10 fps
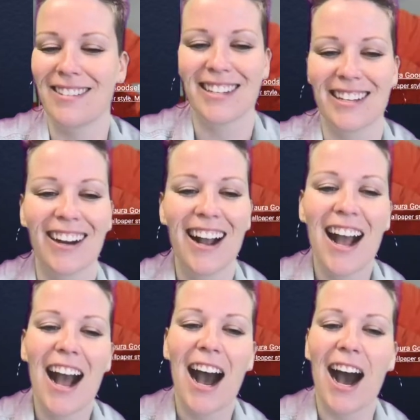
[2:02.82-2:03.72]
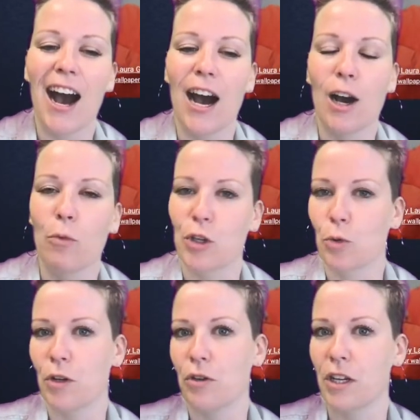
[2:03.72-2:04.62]
here, which
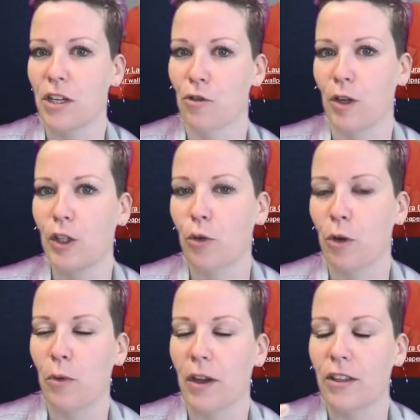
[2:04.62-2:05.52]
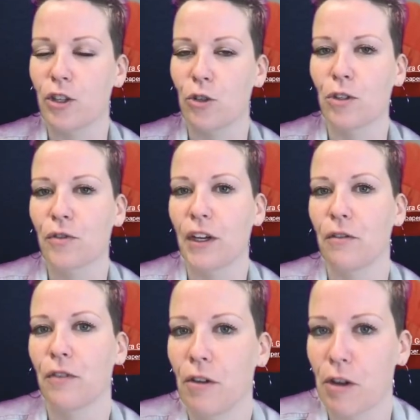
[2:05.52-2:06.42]
when you take your green screen away, the students find
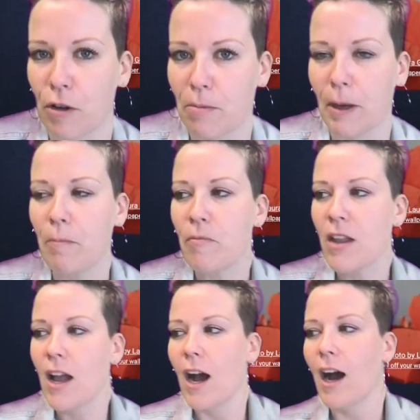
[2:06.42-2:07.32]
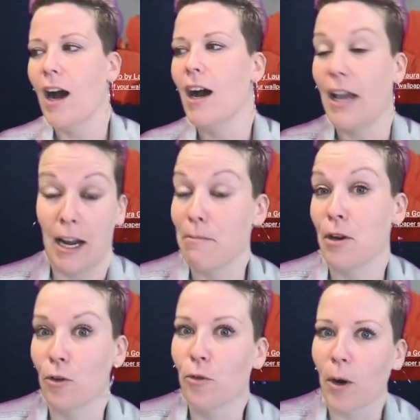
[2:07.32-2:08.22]
very creepy, and I'm
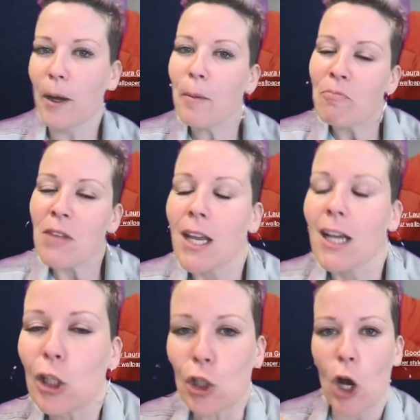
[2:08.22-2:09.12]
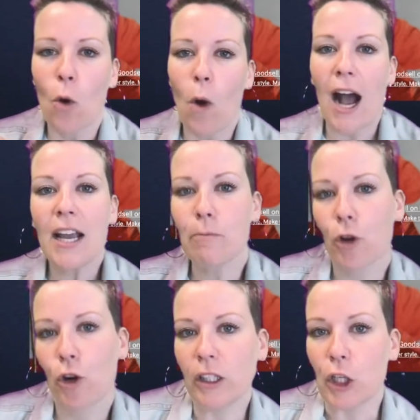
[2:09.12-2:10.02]
here for it. So I am
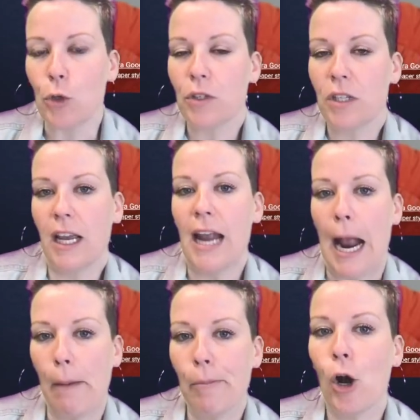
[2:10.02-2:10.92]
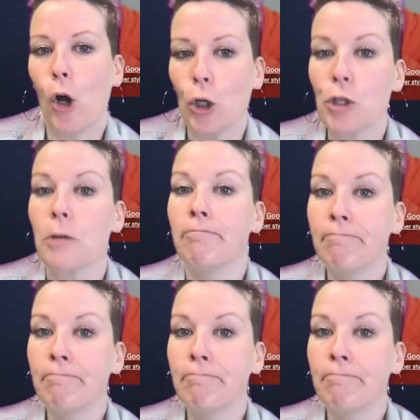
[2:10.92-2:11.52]
currently using an app called